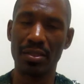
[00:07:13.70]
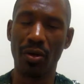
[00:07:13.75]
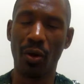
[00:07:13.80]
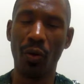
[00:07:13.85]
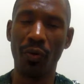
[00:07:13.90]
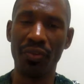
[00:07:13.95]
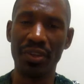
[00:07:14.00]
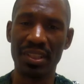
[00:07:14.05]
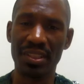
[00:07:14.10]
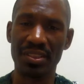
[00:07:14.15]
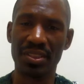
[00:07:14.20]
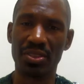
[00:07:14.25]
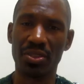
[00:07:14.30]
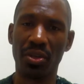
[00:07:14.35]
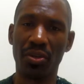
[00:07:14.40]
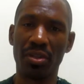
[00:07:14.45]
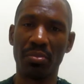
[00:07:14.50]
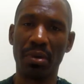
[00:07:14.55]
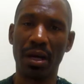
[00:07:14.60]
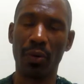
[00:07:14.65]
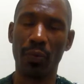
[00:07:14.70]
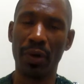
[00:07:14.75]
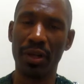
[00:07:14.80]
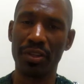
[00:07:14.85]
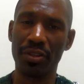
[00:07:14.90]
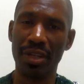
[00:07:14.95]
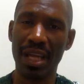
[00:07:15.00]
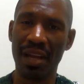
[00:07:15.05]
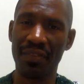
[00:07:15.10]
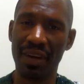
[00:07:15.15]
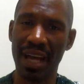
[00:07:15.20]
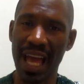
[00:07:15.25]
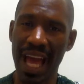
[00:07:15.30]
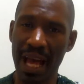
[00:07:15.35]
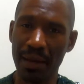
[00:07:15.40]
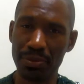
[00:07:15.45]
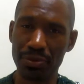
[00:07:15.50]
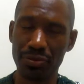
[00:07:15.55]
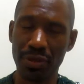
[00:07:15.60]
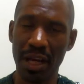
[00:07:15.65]
overly concerned about whether you have an
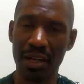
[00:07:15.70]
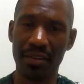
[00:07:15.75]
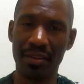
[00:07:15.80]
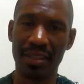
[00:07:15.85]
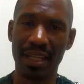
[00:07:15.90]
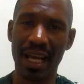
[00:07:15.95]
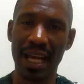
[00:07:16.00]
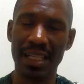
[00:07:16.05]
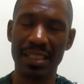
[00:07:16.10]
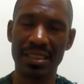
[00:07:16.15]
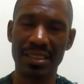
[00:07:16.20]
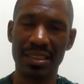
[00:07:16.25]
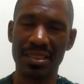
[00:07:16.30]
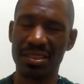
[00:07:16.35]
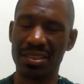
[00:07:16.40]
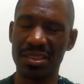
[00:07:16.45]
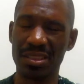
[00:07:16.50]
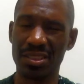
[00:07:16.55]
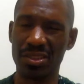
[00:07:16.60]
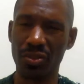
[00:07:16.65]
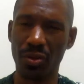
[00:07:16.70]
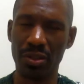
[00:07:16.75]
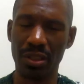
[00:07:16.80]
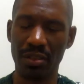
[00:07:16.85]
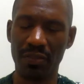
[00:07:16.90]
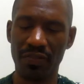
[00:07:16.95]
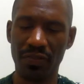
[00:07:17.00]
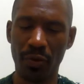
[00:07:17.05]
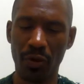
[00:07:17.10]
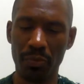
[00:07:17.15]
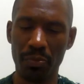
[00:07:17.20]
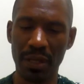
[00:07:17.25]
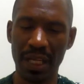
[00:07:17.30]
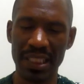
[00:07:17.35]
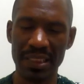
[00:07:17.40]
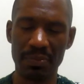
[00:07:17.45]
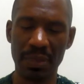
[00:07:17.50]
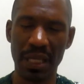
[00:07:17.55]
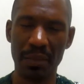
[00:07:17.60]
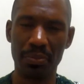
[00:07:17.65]
abstract or not, since this is only a
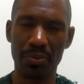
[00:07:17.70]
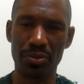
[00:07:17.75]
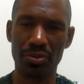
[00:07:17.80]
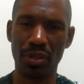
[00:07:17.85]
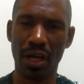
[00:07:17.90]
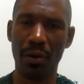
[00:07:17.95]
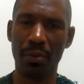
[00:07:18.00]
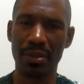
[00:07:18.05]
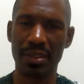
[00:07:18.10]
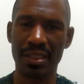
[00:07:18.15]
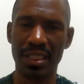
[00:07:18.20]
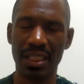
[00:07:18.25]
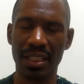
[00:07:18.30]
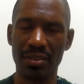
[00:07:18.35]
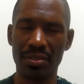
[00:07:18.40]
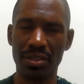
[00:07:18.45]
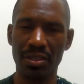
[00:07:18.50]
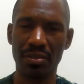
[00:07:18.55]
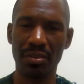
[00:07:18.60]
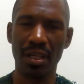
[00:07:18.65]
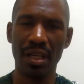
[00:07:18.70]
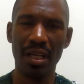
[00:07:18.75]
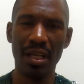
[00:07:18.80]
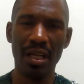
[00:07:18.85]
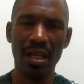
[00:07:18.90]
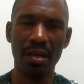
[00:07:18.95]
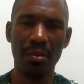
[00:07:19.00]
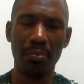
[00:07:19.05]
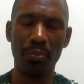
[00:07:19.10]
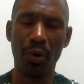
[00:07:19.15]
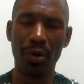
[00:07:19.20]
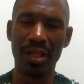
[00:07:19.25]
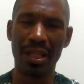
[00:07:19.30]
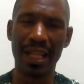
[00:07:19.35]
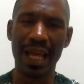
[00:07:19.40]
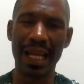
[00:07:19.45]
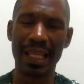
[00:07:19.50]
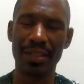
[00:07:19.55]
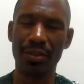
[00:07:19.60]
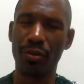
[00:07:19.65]
4-page paper. So I would tell you, more than
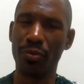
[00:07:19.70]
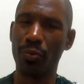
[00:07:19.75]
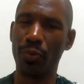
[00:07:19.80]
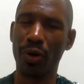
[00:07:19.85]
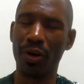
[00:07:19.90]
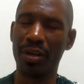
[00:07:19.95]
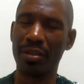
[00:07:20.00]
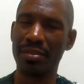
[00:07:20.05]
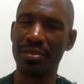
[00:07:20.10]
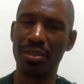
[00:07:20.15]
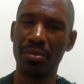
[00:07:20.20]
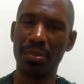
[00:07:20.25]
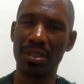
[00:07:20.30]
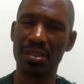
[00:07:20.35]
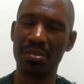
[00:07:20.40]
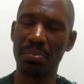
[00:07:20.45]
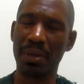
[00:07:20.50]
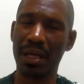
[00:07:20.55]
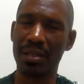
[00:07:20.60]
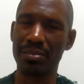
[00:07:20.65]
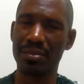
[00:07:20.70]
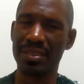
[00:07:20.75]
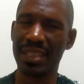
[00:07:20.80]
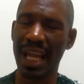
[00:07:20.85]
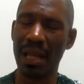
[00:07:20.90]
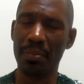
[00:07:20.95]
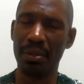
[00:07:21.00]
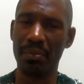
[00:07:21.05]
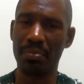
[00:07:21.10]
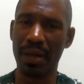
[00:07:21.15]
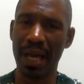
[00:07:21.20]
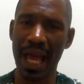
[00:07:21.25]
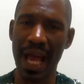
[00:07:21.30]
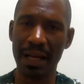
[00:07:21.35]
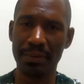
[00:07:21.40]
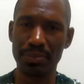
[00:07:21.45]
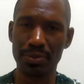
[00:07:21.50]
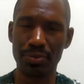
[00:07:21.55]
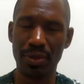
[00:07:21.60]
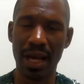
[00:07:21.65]
likely, don't worry too much about typing up an
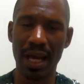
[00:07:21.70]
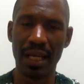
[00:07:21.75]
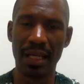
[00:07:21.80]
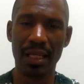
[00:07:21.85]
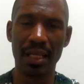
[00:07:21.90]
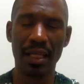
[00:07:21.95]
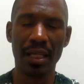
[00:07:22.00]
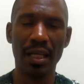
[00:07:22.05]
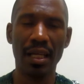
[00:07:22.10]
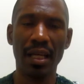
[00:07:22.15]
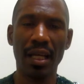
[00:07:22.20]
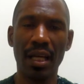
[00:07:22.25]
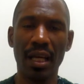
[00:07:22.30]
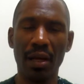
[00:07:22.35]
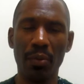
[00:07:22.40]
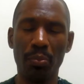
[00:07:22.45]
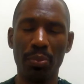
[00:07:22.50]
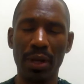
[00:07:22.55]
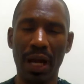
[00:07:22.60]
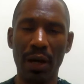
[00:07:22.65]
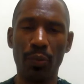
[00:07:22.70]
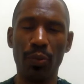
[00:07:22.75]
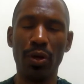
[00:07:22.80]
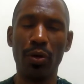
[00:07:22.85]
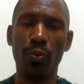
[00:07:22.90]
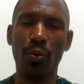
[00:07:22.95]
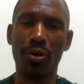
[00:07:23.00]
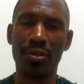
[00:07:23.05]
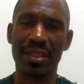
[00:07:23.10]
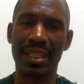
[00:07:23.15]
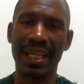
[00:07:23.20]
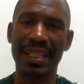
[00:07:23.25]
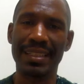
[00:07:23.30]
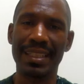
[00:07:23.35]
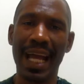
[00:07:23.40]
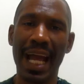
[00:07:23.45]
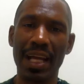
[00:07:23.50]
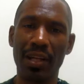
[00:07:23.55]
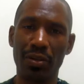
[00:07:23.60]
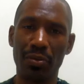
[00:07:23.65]
abstract, but I will want that
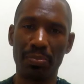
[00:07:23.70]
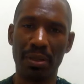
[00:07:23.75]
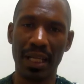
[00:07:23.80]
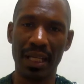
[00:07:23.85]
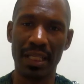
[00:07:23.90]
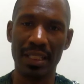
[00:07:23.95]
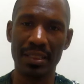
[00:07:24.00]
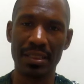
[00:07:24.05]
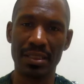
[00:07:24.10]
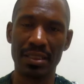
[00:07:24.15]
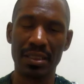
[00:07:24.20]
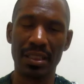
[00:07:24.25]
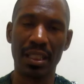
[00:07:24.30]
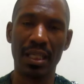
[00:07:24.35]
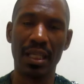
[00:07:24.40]
title page.